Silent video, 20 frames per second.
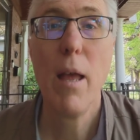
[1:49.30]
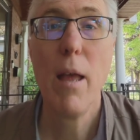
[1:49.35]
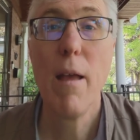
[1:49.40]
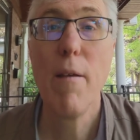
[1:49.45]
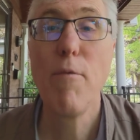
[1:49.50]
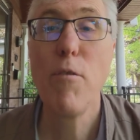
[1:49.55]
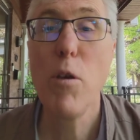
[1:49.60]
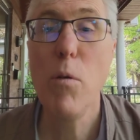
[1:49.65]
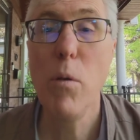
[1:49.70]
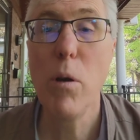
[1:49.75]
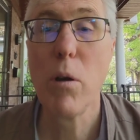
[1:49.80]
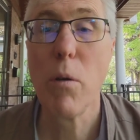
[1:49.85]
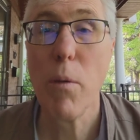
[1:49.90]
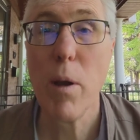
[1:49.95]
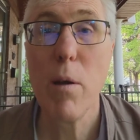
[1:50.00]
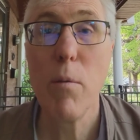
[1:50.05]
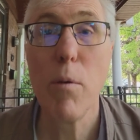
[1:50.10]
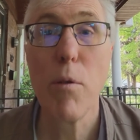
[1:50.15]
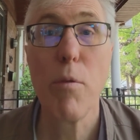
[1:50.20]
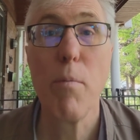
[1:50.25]
If you
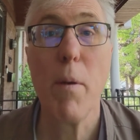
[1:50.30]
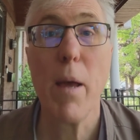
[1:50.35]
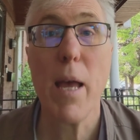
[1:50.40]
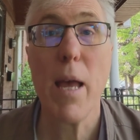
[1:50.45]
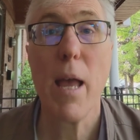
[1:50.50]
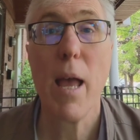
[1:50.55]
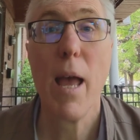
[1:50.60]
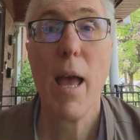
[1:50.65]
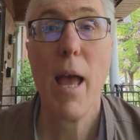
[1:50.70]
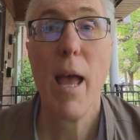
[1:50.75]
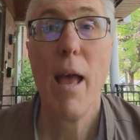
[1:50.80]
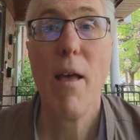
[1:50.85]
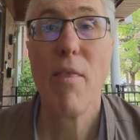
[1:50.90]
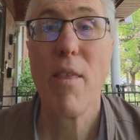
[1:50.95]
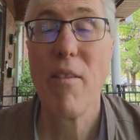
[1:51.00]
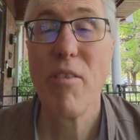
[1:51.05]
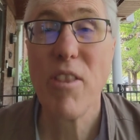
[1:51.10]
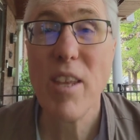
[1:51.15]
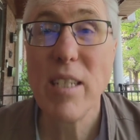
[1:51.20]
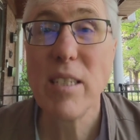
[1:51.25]
agree with me
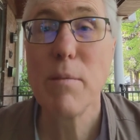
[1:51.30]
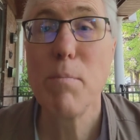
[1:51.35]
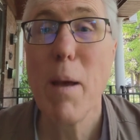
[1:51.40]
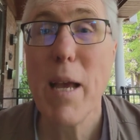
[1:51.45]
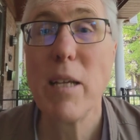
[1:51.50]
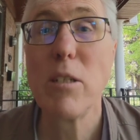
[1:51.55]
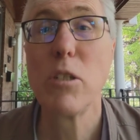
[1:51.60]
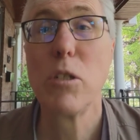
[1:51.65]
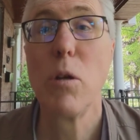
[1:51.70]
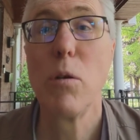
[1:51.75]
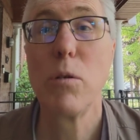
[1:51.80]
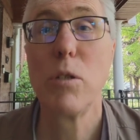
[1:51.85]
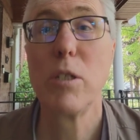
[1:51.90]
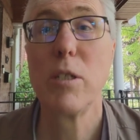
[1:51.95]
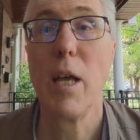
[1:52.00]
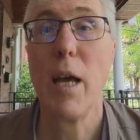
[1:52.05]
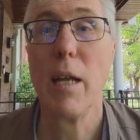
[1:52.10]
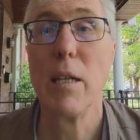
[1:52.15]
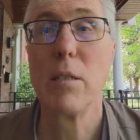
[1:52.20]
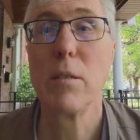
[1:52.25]
that this makes no
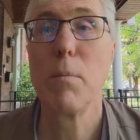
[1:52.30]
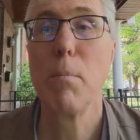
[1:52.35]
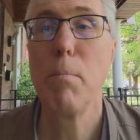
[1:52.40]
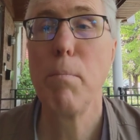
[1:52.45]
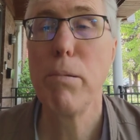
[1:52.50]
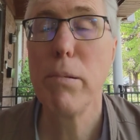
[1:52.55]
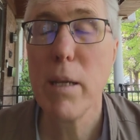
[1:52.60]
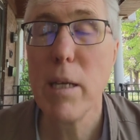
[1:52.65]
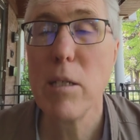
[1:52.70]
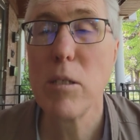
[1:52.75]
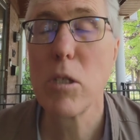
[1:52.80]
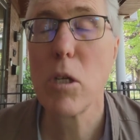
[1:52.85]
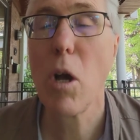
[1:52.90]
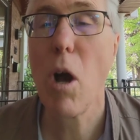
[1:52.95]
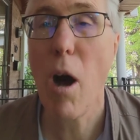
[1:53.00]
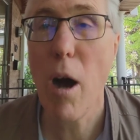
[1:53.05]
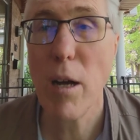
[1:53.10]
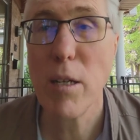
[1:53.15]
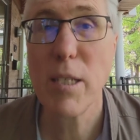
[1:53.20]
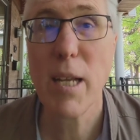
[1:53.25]
sense, please
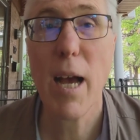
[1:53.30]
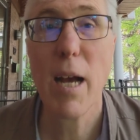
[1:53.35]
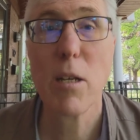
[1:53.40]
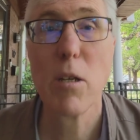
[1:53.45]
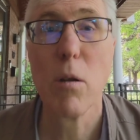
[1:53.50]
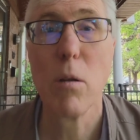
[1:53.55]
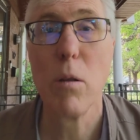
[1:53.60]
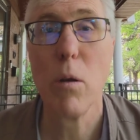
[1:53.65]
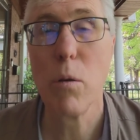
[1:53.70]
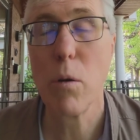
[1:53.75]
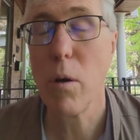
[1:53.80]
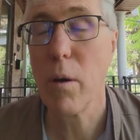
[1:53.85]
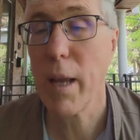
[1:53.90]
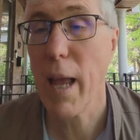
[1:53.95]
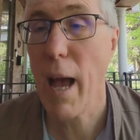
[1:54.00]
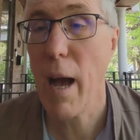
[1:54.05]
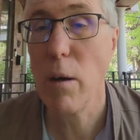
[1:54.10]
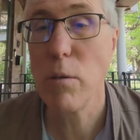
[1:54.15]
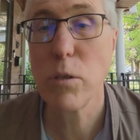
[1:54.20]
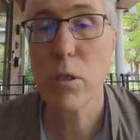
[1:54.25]
contact your local
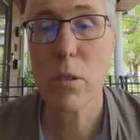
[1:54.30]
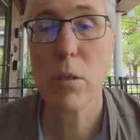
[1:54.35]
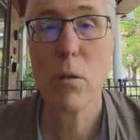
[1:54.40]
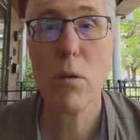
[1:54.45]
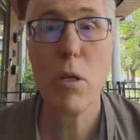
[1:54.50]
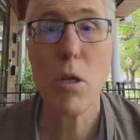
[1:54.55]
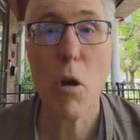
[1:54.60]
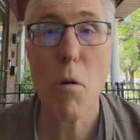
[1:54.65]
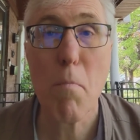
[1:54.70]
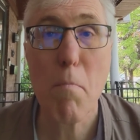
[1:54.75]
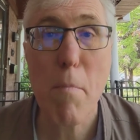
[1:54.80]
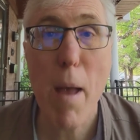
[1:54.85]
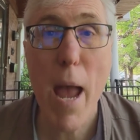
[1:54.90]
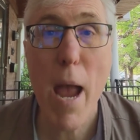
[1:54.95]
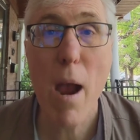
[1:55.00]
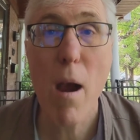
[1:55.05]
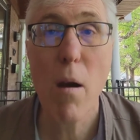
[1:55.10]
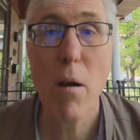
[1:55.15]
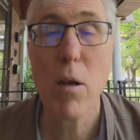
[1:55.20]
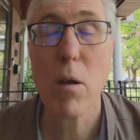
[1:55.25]
councillor, your
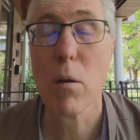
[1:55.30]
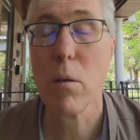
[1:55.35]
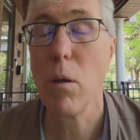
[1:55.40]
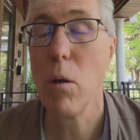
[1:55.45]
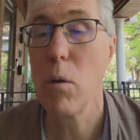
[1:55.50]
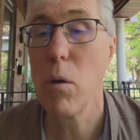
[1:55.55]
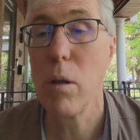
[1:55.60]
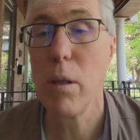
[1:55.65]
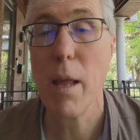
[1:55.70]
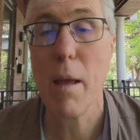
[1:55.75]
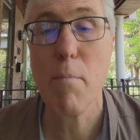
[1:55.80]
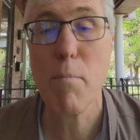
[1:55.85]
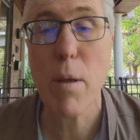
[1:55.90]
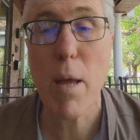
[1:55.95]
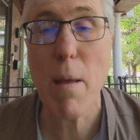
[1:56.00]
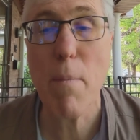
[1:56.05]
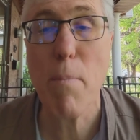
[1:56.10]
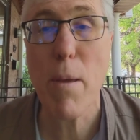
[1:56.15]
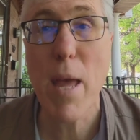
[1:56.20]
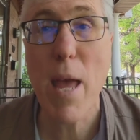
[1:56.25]
mayor, your local
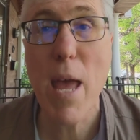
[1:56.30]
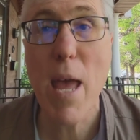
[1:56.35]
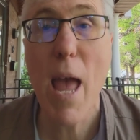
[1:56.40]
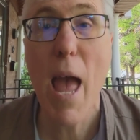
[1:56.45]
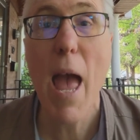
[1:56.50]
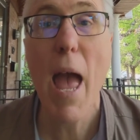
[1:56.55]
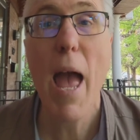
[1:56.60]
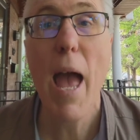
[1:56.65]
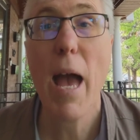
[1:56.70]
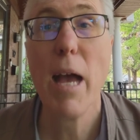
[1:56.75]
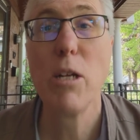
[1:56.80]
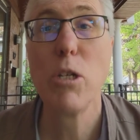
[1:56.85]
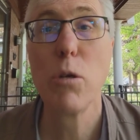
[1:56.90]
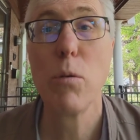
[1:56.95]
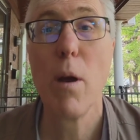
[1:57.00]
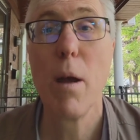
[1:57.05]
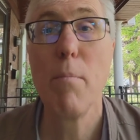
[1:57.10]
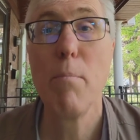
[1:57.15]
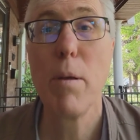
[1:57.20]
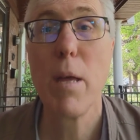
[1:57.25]
MPP, and
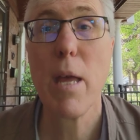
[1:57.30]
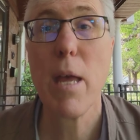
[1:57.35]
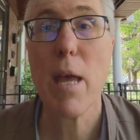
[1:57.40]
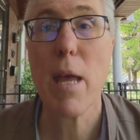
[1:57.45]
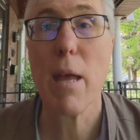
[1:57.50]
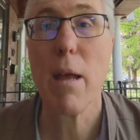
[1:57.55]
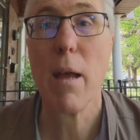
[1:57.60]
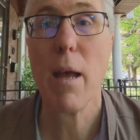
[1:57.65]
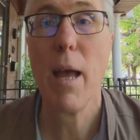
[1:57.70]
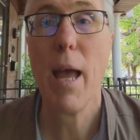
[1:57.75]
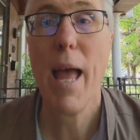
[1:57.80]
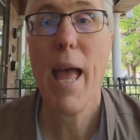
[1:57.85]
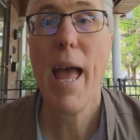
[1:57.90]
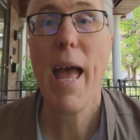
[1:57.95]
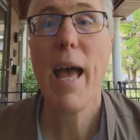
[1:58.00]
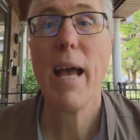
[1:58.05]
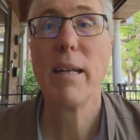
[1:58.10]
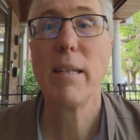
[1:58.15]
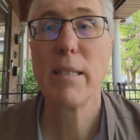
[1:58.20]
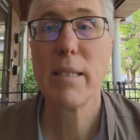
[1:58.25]
your MP,
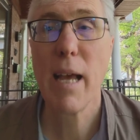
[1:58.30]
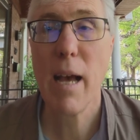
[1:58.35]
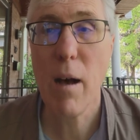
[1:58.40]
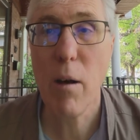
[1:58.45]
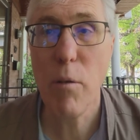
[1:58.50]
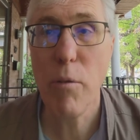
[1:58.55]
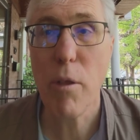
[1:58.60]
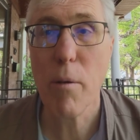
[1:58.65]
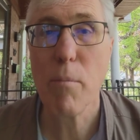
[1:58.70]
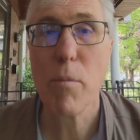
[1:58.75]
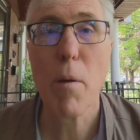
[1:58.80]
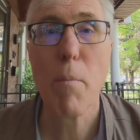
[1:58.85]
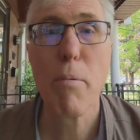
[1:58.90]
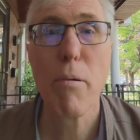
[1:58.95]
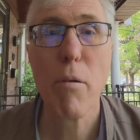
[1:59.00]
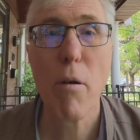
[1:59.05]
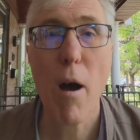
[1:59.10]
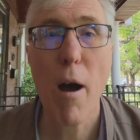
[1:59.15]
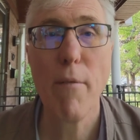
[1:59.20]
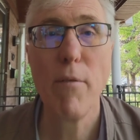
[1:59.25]
and tell them the
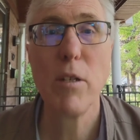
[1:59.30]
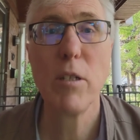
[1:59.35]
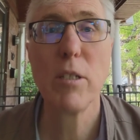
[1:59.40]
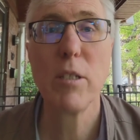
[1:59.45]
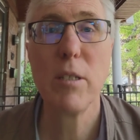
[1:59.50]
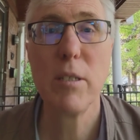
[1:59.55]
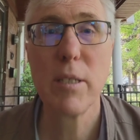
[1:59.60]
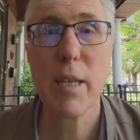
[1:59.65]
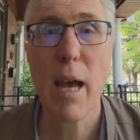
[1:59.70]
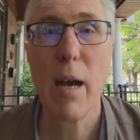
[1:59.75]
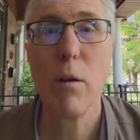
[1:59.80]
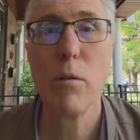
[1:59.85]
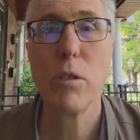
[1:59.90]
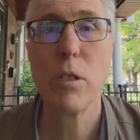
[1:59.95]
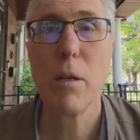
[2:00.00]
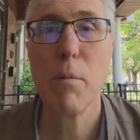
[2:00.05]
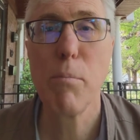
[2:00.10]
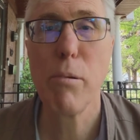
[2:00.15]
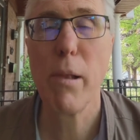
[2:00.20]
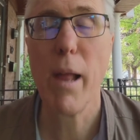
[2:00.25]
province's
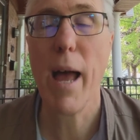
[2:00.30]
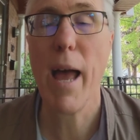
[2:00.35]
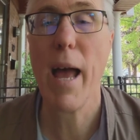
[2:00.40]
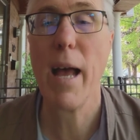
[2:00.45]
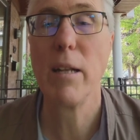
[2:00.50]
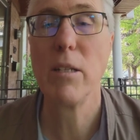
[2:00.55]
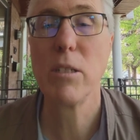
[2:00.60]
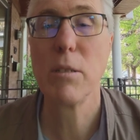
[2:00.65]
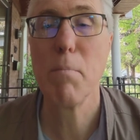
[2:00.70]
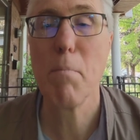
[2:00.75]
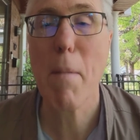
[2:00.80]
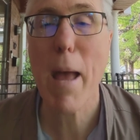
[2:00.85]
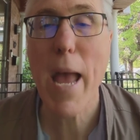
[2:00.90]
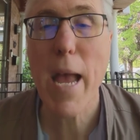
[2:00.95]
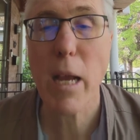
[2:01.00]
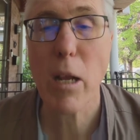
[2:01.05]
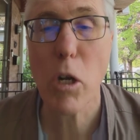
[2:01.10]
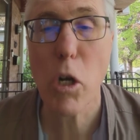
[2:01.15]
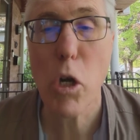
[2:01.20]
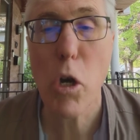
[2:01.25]
housing plans
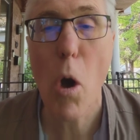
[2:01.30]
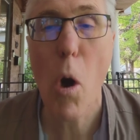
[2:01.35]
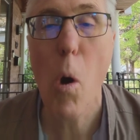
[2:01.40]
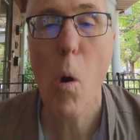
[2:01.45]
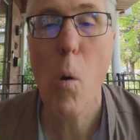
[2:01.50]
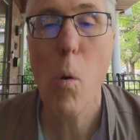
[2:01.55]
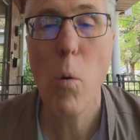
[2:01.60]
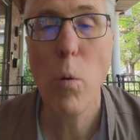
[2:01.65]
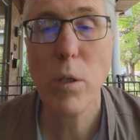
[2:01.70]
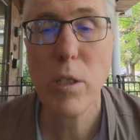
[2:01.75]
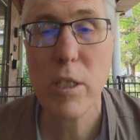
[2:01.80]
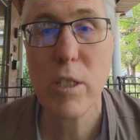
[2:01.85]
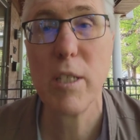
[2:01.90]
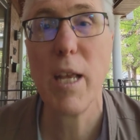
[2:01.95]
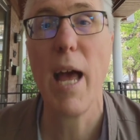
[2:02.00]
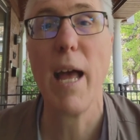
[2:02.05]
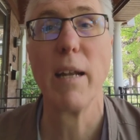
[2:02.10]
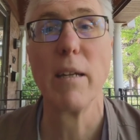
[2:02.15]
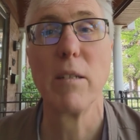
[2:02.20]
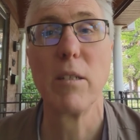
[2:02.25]
make no
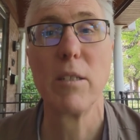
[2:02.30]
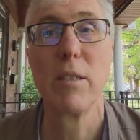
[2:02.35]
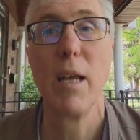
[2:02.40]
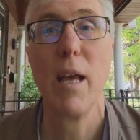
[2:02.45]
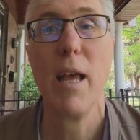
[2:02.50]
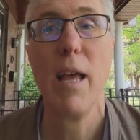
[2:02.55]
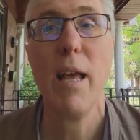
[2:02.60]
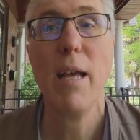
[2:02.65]
sense.